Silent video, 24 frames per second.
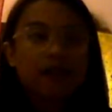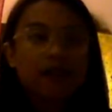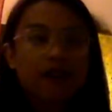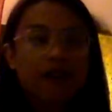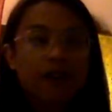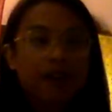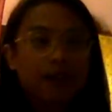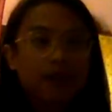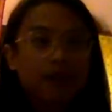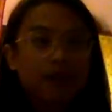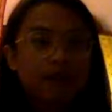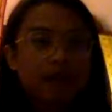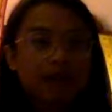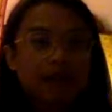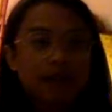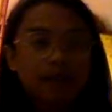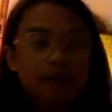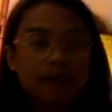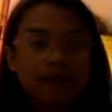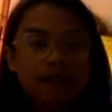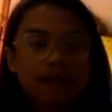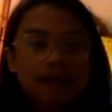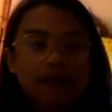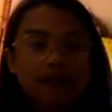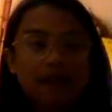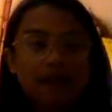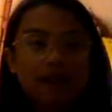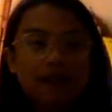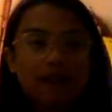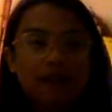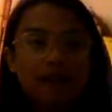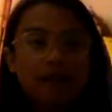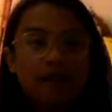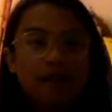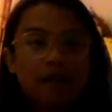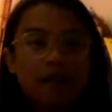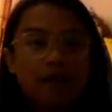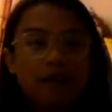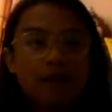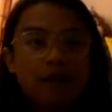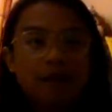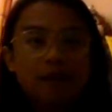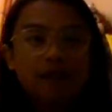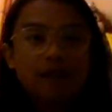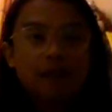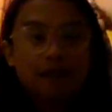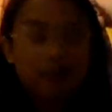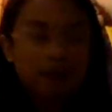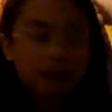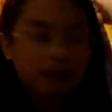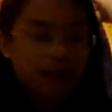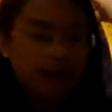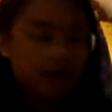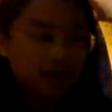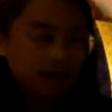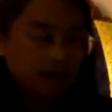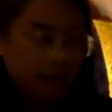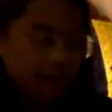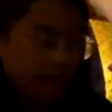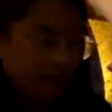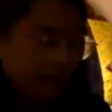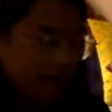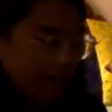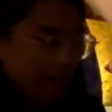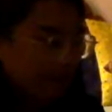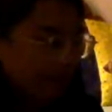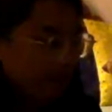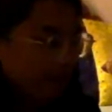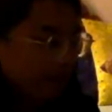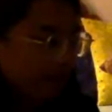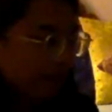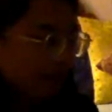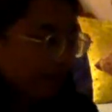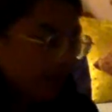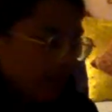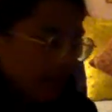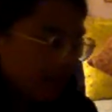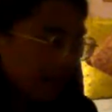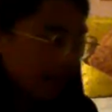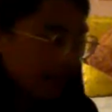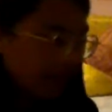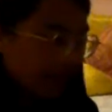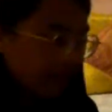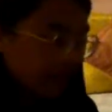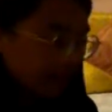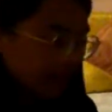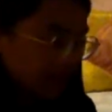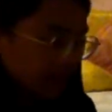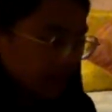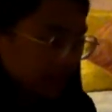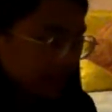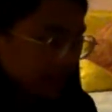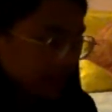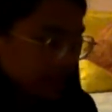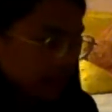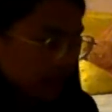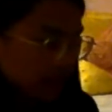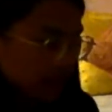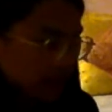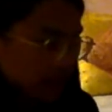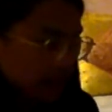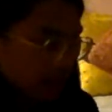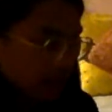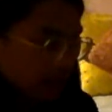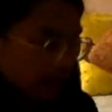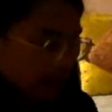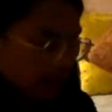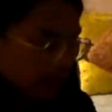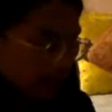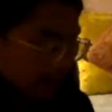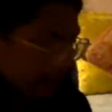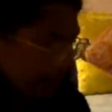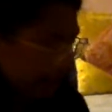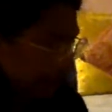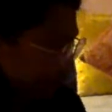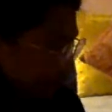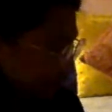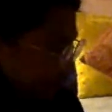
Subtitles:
harmed myself or someone else? And I'm